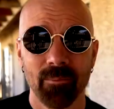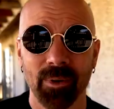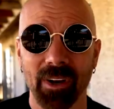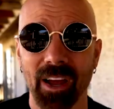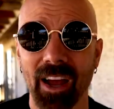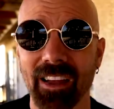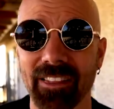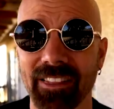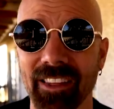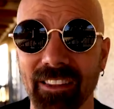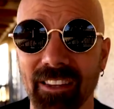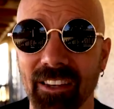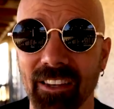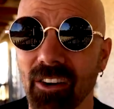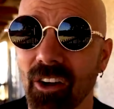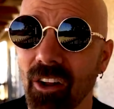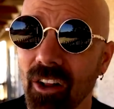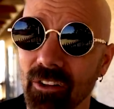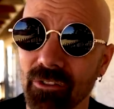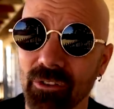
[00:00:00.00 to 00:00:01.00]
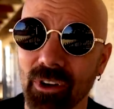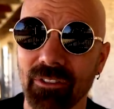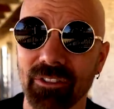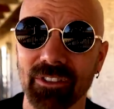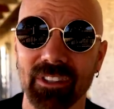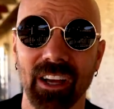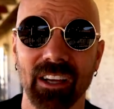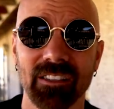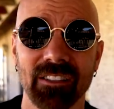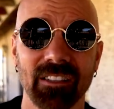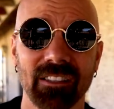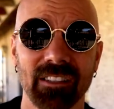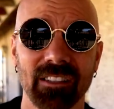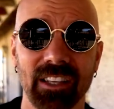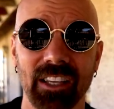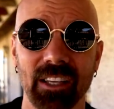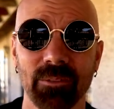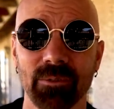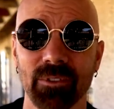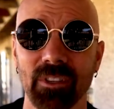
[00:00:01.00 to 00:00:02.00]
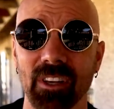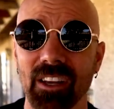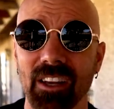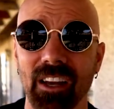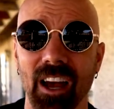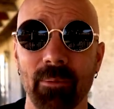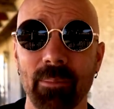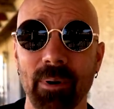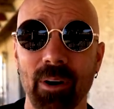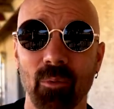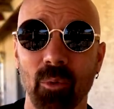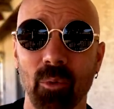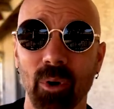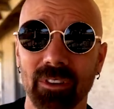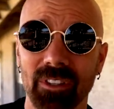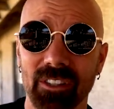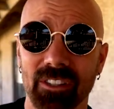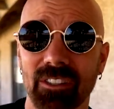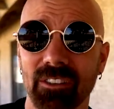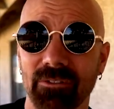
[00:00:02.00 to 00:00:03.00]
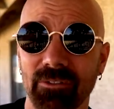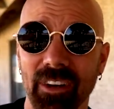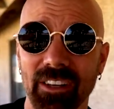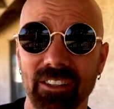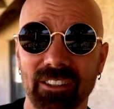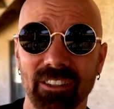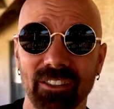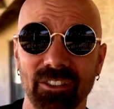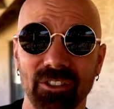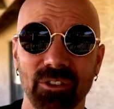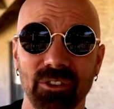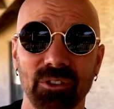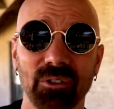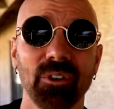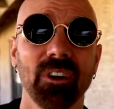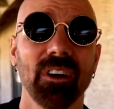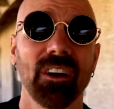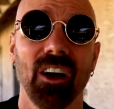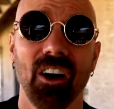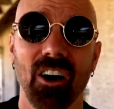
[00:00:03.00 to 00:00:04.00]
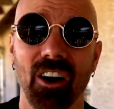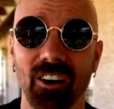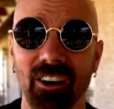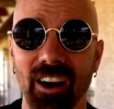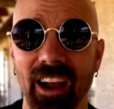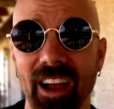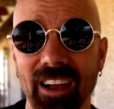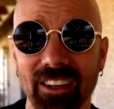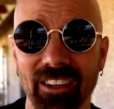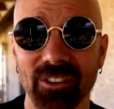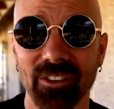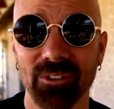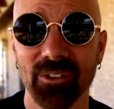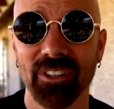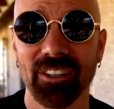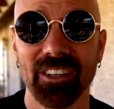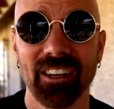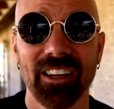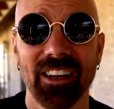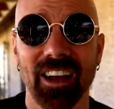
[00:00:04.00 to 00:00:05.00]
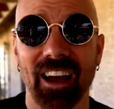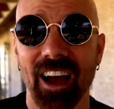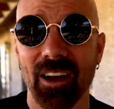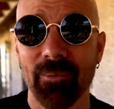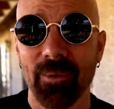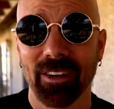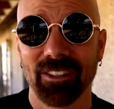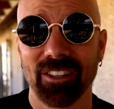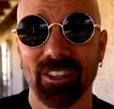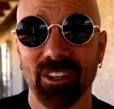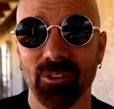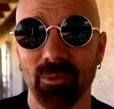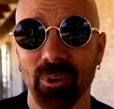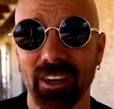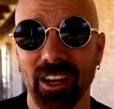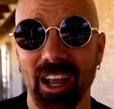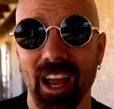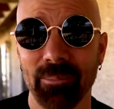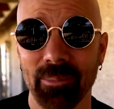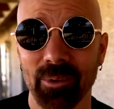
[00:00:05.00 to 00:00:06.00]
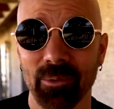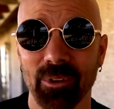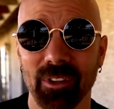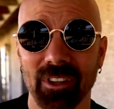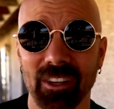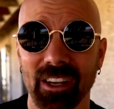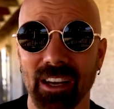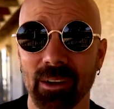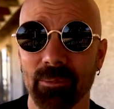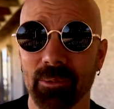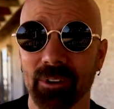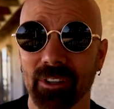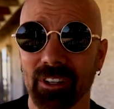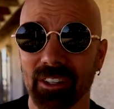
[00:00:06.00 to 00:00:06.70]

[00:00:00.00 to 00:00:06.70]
But I think that all their advertising claims about what this device can do are accurate. I'm actually quite happy with it and I'm gonna